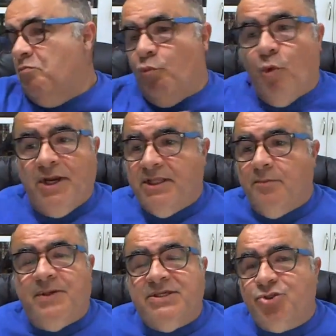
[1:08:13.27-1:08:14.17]
running
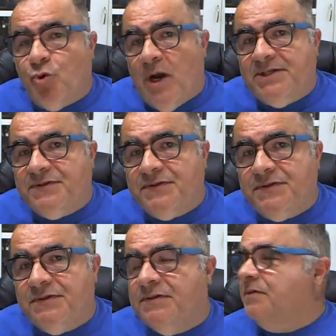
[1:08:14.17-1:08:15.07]
the piece
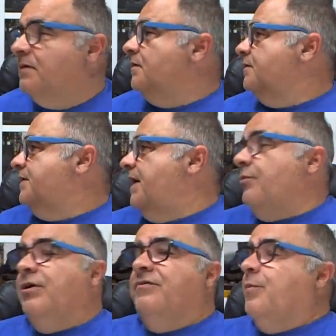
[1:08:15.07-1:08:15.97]
twice to
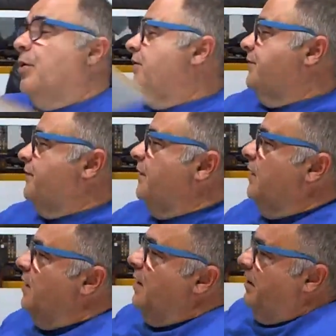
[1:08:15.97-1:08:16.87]
get rid of burrs.
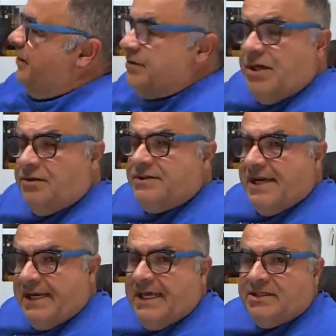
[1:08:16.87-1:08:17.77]
There's other
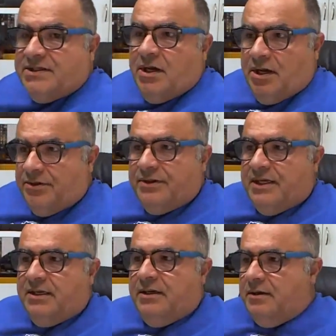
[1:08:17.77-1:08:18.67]
techniques other
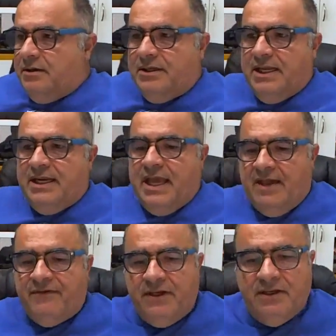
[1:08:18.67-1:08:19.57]
than
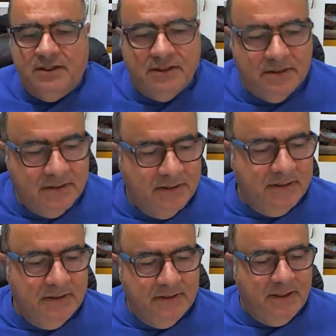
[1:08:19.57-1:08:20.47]
having a.
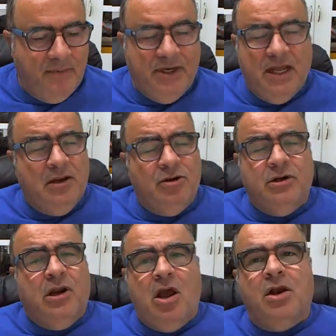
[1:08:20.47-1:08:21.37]
I mean, I
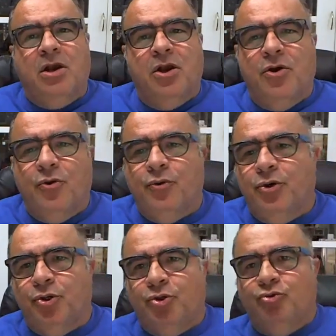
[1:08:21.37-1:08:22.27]
learned long ago
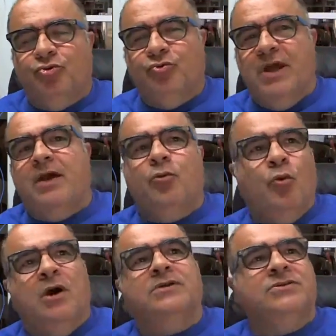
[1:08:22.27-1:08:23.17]
you do not
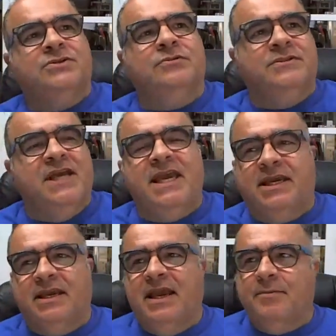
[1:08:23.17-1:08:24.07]
want to
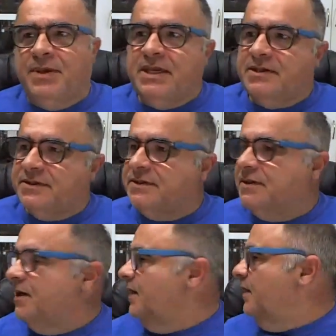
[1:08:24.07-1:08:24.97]
take a piece